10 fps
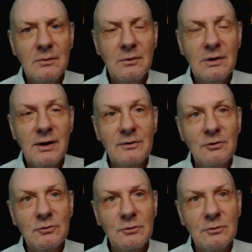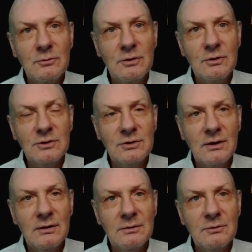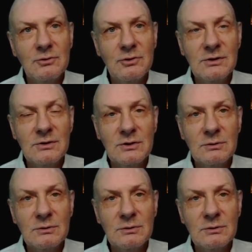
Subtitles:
But God, through the Son, through Jesus,